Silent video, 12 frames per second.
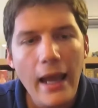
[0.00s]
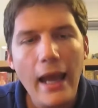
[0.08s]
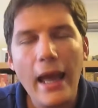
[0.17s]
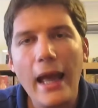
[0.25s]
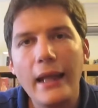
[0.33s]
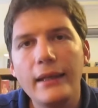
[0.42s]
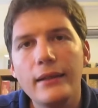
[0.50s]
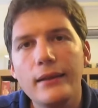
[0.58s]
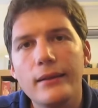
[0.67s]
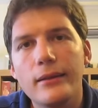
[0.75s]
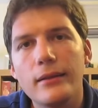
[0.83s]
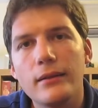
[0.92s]

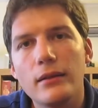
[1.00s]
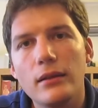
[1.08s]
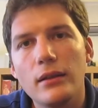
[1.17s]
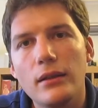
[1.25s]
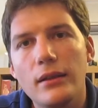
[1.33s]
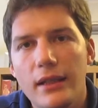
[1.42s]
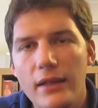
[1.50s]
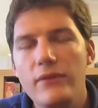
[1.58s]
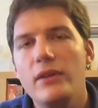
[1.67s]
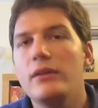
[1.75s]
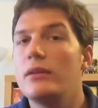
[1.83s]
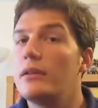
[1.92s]
And
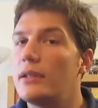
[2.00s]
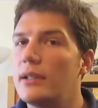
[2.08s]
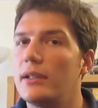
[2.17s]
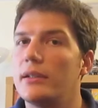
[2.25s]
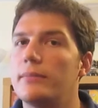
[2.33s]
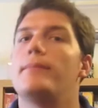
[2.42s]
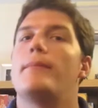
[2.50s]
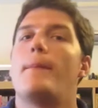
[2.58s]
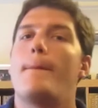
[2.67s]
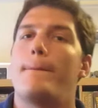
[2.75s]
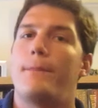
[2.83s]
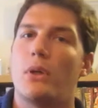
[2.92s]
given the
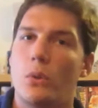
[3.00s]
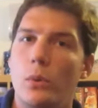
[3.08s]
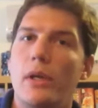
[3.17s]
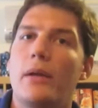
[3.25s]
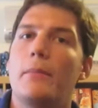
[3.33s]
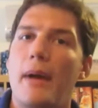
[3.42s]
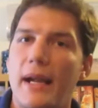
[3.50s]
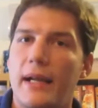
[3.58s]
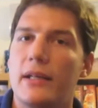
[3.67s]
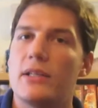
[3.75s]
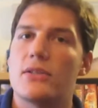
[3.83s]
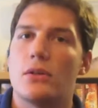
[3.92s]
peculiar
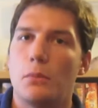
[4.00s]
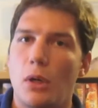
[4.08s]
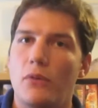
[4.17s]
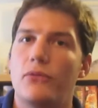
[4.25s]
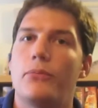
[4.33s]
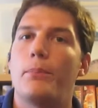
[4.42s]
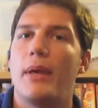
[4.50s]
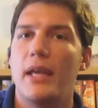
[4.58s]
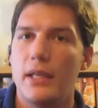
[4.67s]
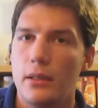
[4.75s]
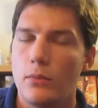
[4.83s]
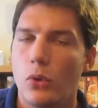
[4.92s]
mechanism of
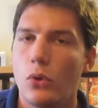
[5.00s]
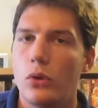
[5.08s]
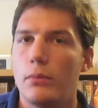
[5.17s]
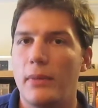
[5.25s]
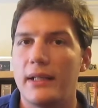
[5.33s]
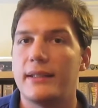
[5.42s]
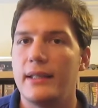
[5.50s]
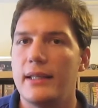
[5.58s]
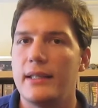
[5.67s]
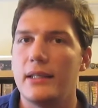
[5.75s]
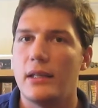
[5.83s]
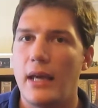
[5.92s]
paying more but
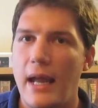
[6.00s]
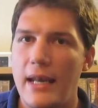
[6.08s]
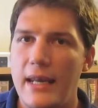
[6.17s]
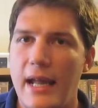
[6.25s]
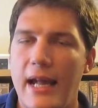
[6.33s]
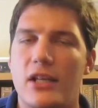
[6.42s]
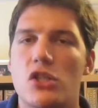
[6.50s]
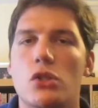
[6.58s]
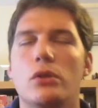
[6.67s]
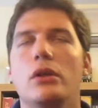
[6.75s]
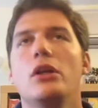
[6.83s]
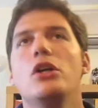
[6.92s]
taking any
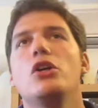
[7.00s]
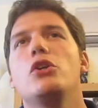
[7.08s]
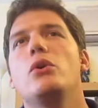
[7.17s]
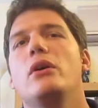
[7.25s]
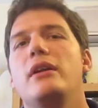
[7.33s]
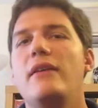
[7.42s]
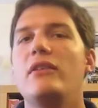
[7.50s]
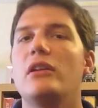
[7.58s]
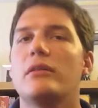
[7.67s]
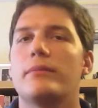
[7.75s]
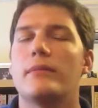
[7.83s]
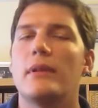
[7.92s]
action, you are
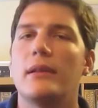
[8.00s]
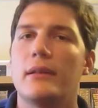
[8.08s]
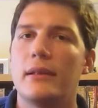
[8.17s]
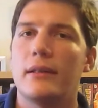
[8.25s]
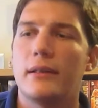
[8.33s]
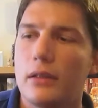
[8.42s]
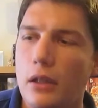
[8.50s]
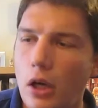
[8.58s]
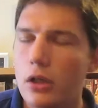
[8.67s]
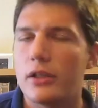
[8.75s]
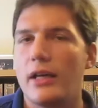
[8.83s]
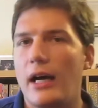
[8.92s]
never
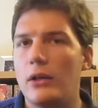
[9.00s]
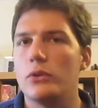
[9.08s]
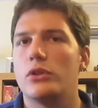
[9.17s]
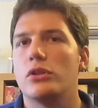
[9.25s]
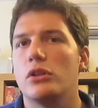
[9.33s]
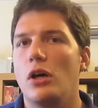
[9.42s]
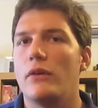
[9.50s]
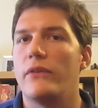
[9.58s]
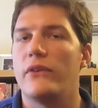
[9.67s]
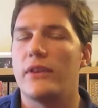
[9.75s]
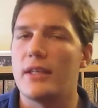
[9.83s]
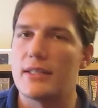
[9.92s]
locked out of
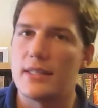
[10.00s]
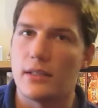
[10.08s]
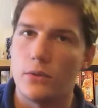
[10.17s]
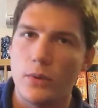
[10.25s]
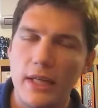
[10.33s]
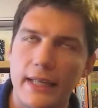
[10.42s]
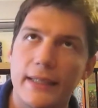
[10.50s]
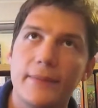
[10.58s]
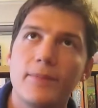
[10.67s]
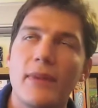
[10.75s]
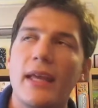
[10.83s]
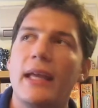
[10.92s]
the things that you need.
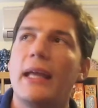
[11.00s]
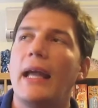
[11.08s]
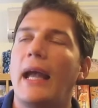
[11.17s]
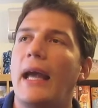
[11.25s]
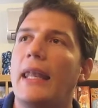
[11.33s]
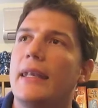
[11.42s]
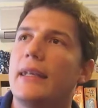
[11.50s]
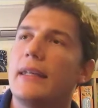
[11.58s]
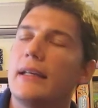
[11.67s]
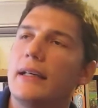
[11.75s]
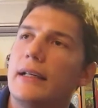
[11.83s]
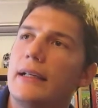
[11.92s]

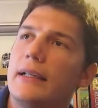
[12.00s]
And